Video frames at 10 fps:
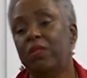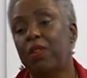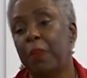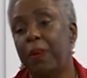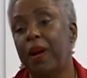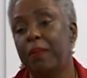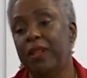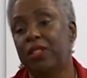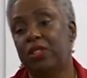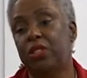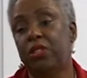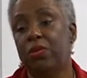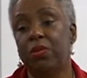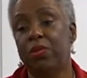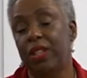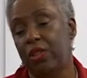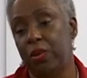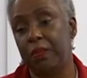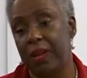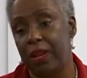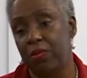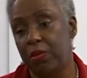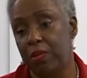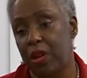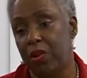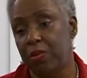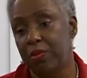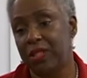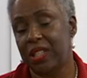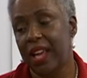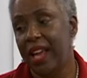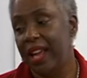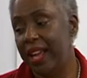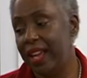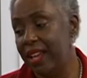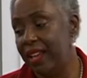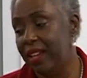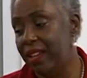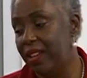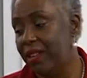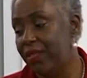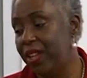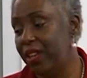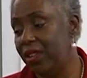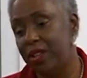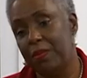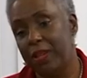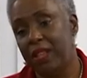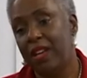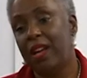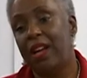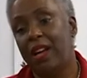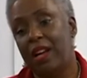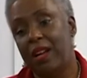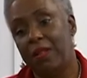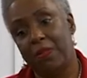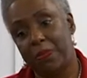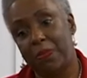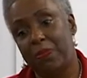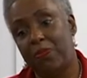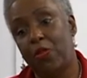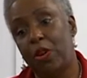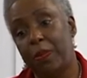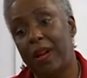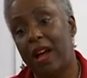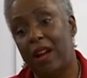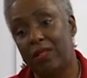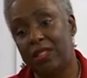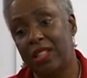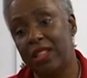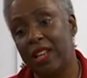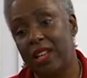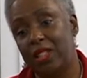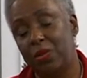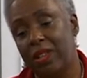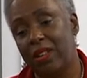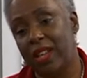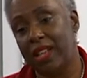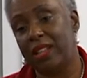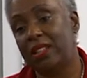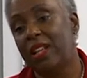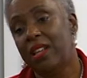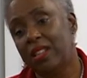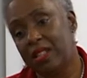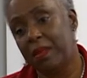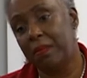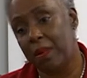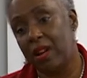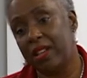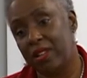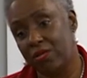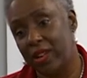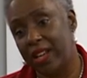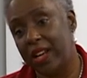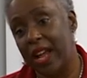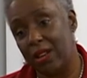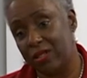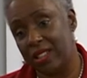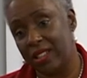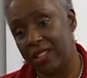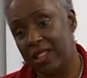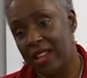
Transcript: apartments two and three bedroom homes and um, they're going to be uh, affordable housing as well as some market rate housing